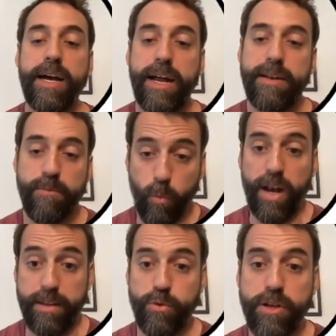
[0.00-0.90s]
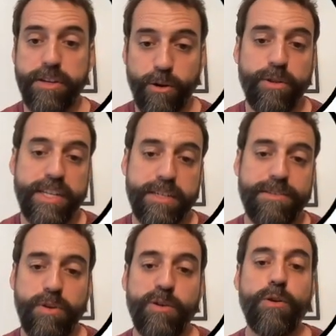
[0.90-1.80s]
And well, 2 years ago,
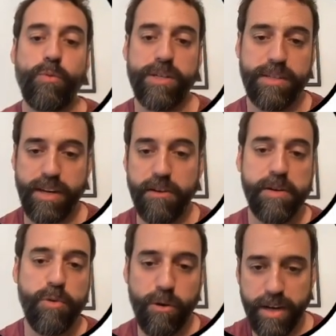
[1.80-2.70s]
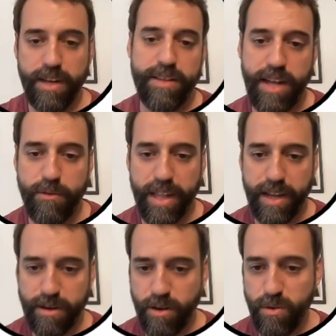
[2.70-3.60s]
this record was clearly broken, and now they
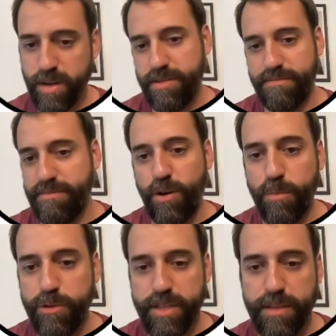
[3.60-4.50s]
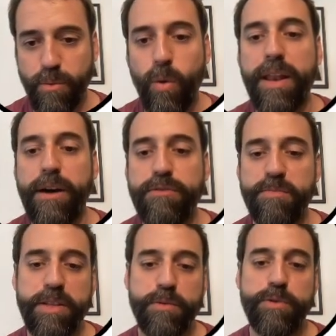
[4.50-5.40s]
can go almost at
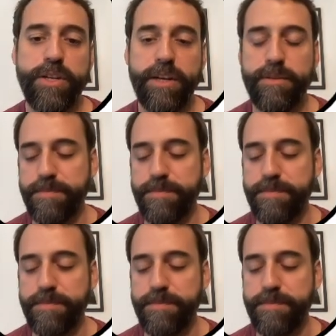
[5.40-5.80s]
1,000 meters per second.